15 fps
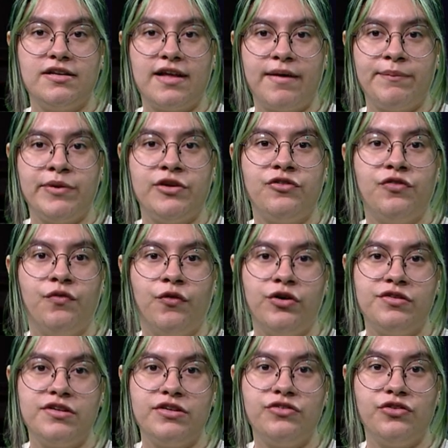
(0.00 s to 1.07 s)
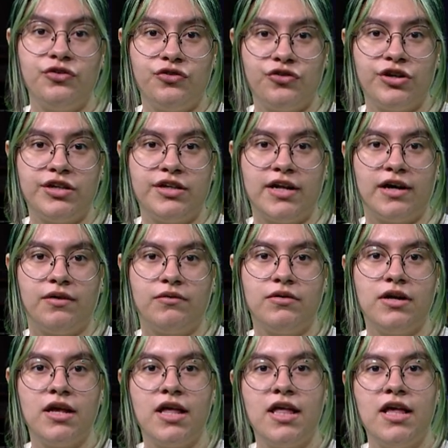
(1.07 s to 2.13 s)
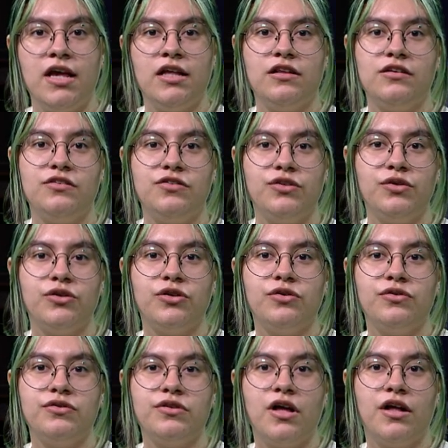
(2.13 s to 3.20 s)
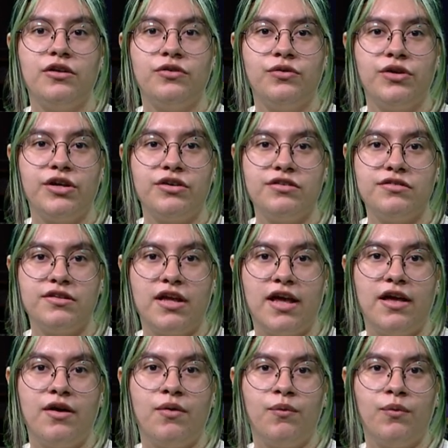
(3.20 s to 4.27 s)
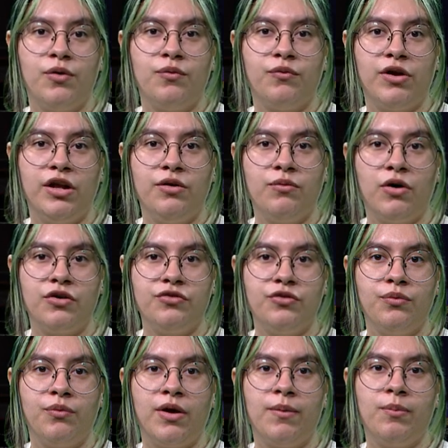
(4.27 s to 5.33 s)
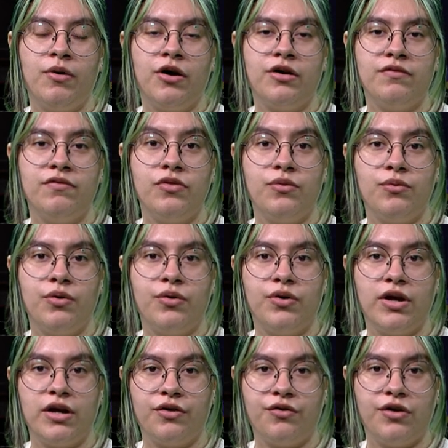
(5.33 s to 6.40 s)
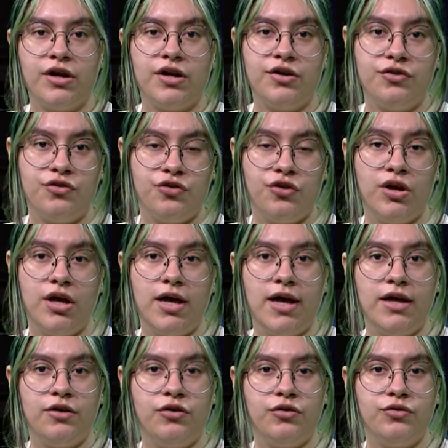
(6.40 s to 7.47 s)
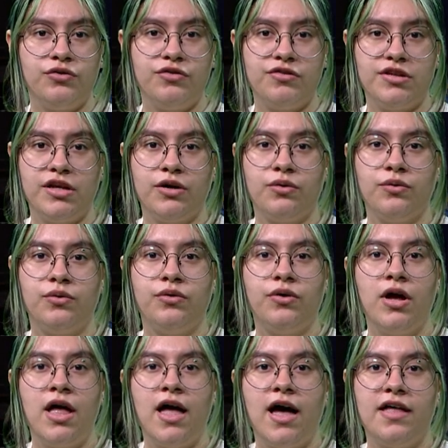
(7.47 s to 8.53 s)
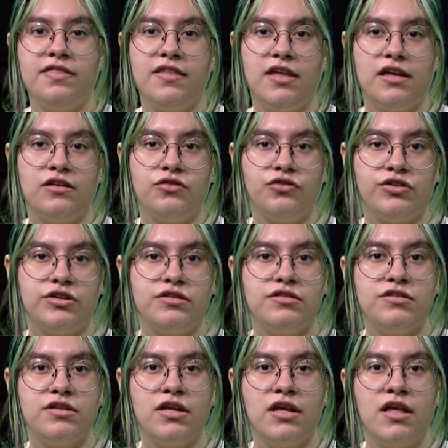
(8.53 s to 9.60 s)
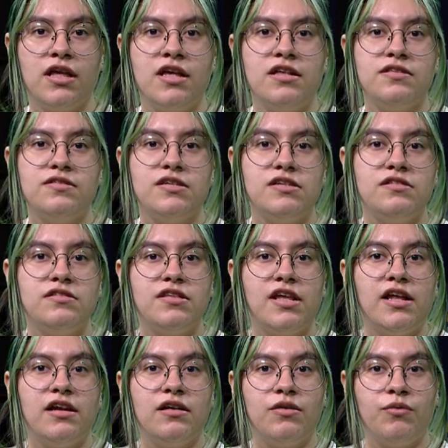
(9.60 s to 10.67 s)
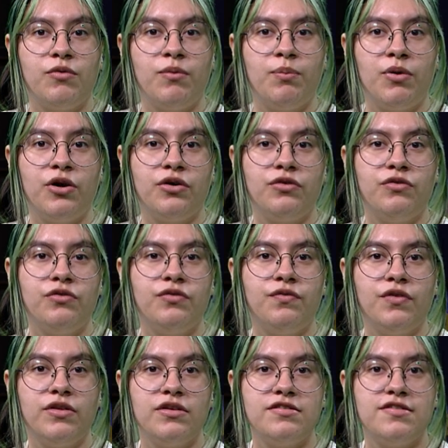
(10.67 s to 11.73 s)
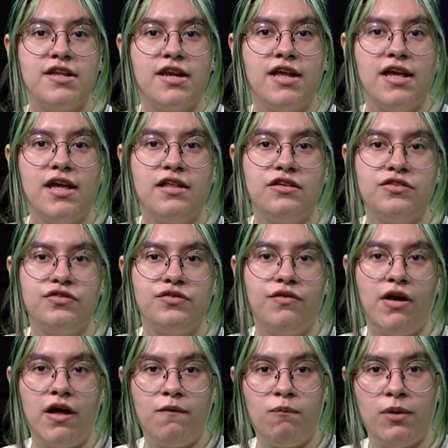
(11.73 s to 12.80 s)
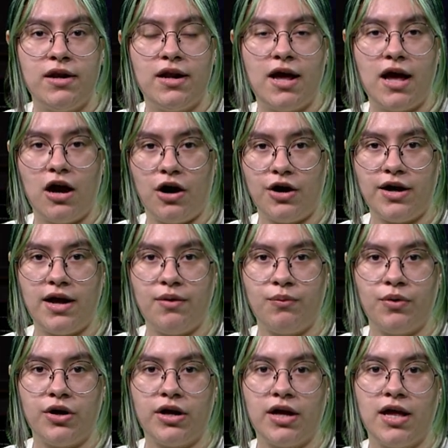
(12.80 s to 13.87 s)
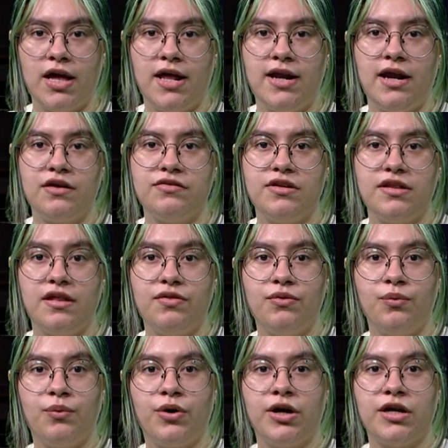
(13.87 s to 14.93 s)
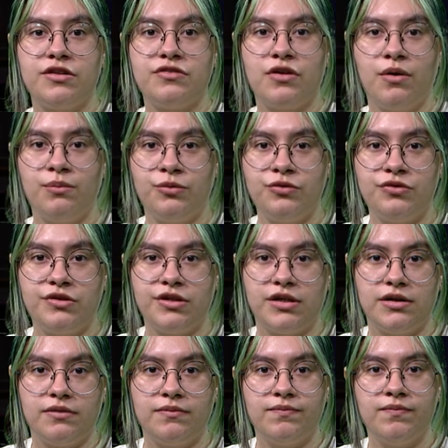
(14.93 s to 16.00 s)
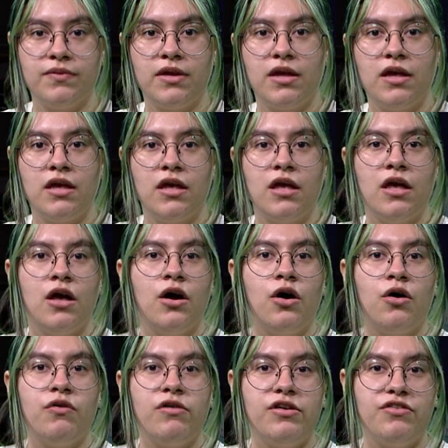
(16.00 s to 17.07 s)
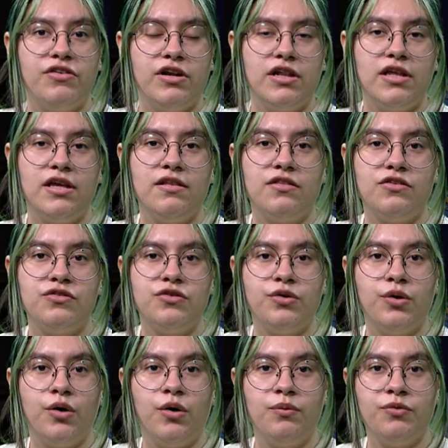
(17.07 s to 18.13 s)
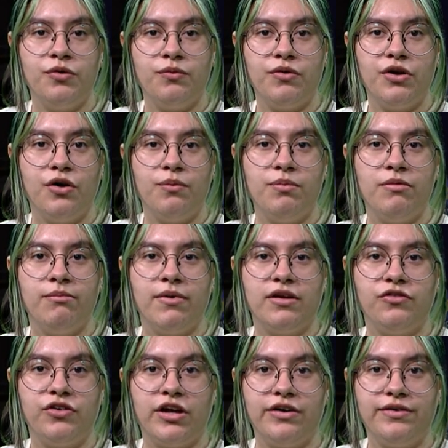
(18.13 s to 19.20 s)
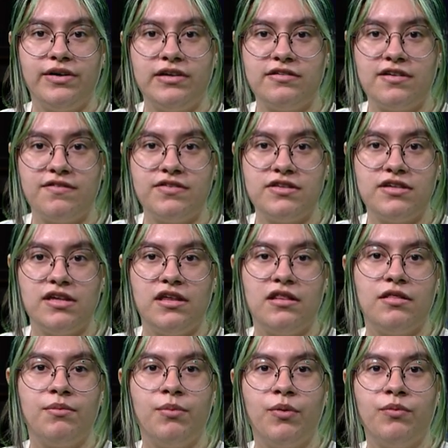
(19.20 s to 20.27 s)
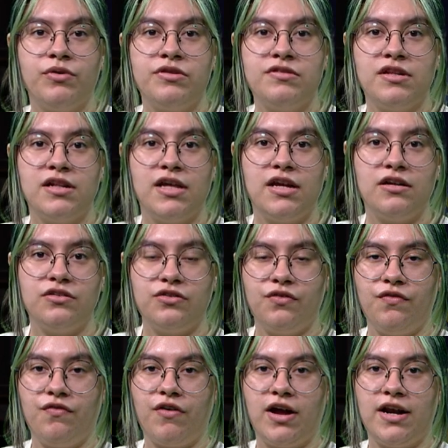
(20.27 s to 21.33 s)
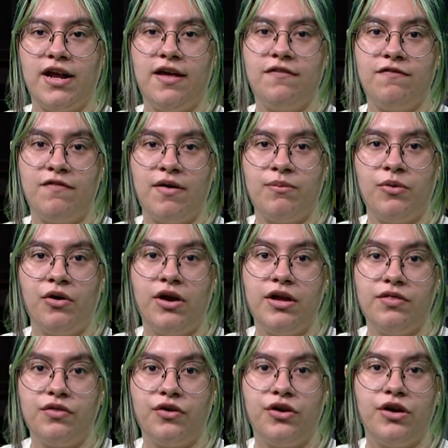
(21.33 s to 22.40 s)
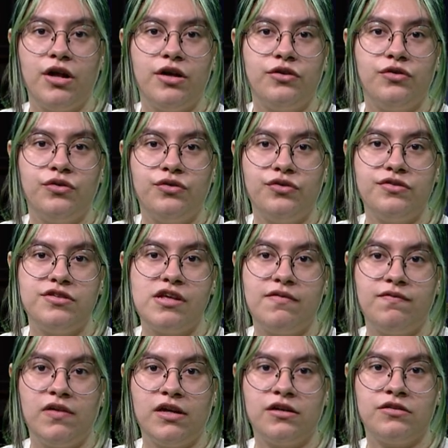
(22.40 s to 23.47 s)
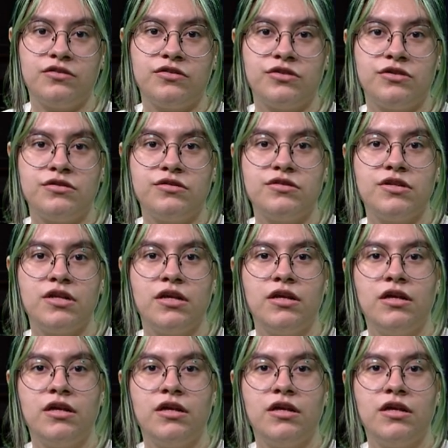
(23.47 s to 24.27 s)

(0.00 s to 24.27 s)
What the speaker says: damage forced it to shut down. The zoo closed on New Year's Day when rain washed away part of the road and created a huge sinkhole at the entrance. Since then, repair crews for the city and the zoo had been hard at work, and I'll say that the work is almost done. Originally, the zoo hoped to reopen by January 17th, but was delayed until Friday, February 3rd, due to safety concerns.